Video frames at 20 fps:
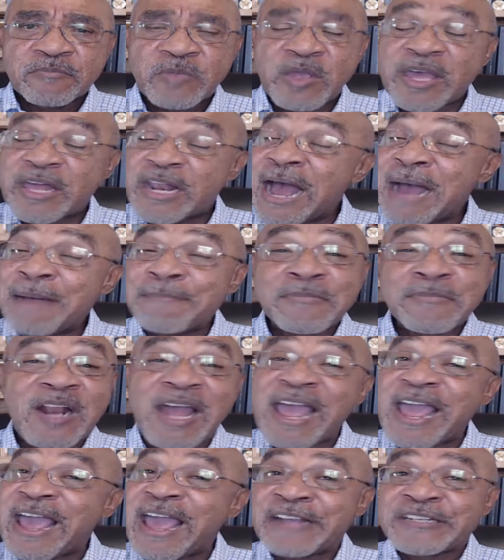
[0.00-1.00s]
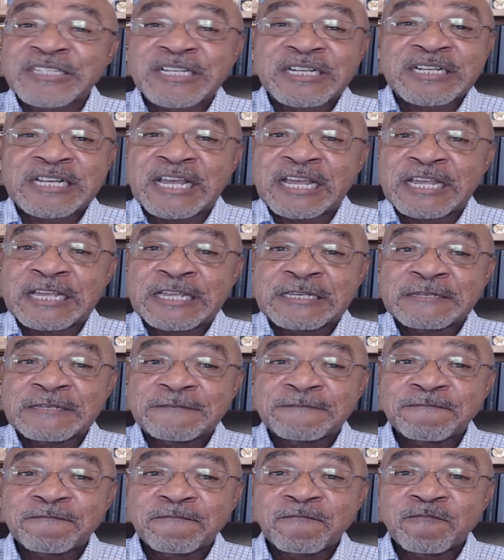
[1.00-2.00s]
And I'm glad today.
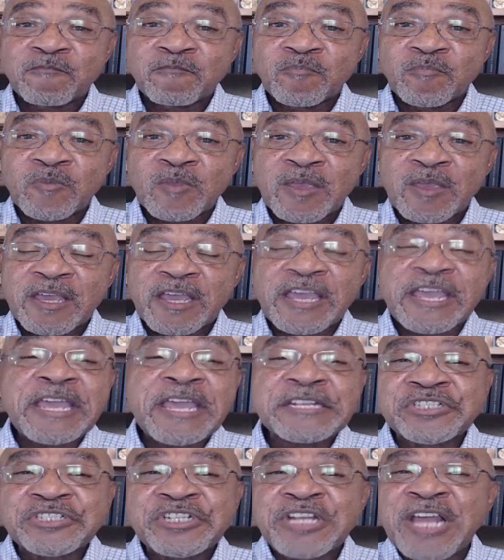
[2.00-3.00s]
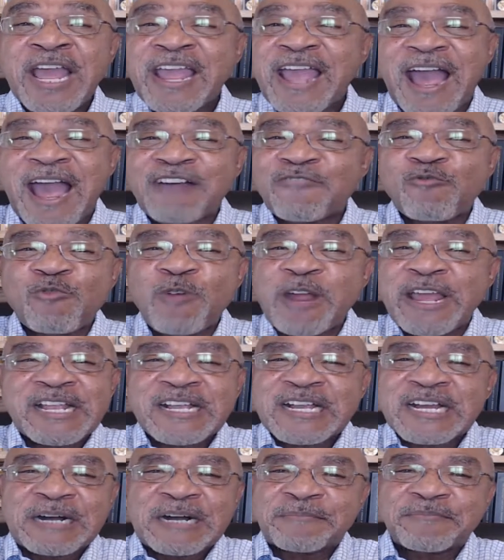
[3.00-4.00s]
Each day I
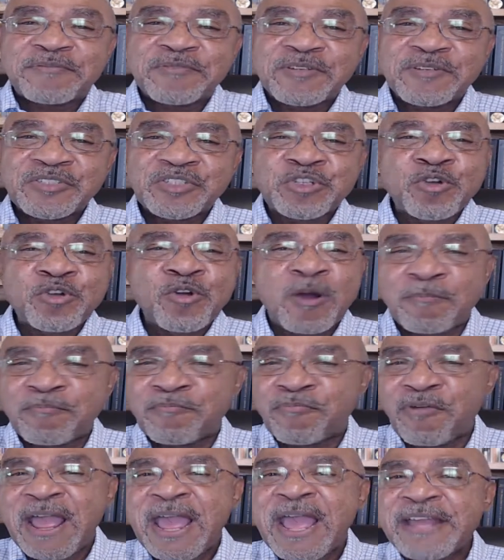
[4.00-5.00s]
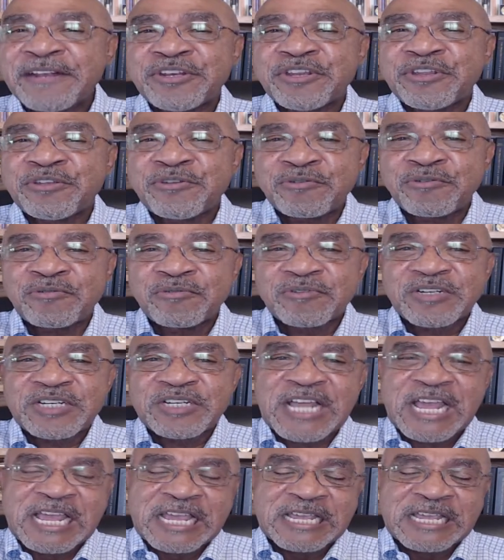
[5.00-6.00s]
wake up to a brand new
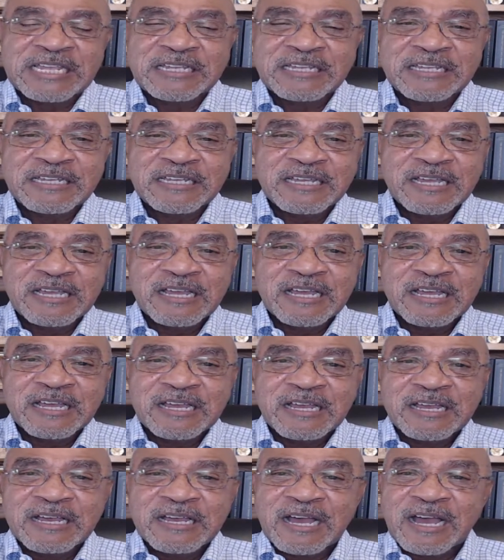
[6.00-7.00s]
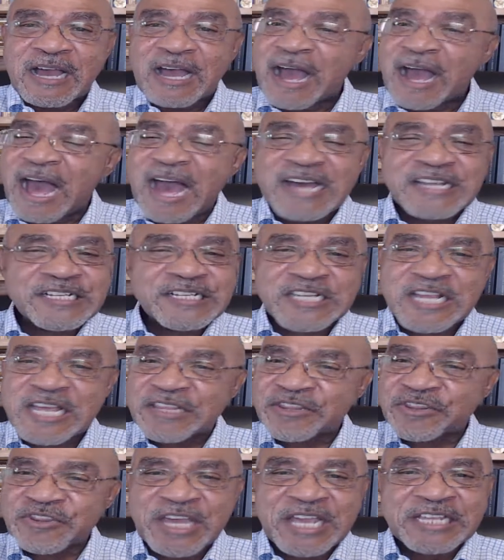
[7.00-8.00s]
day. I say,
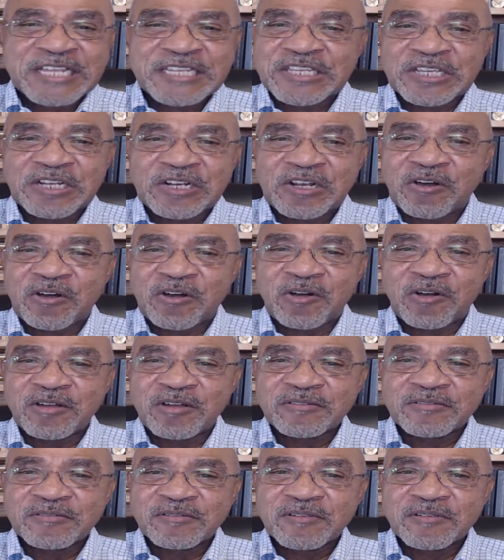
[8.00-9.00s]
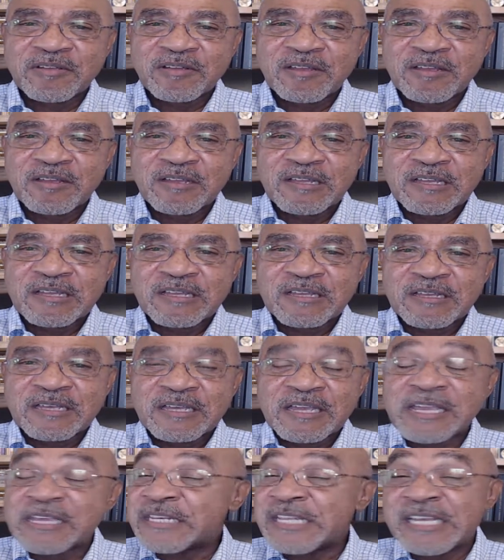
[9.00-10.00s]
thank you, Lord.
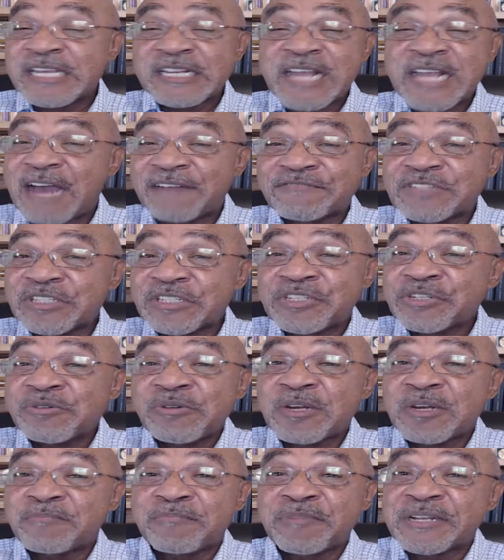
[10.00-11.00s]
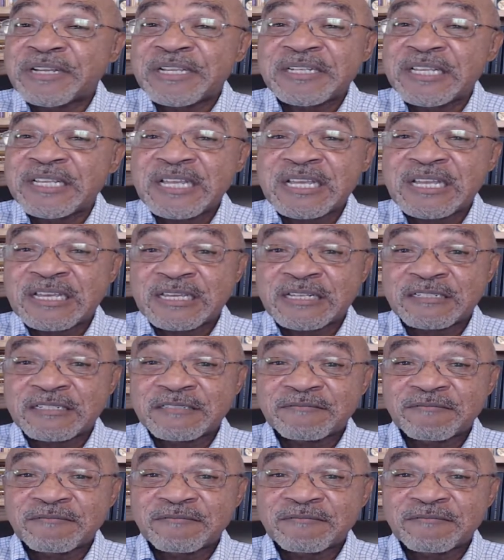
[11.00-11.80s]
He didn't have to do it, but he did.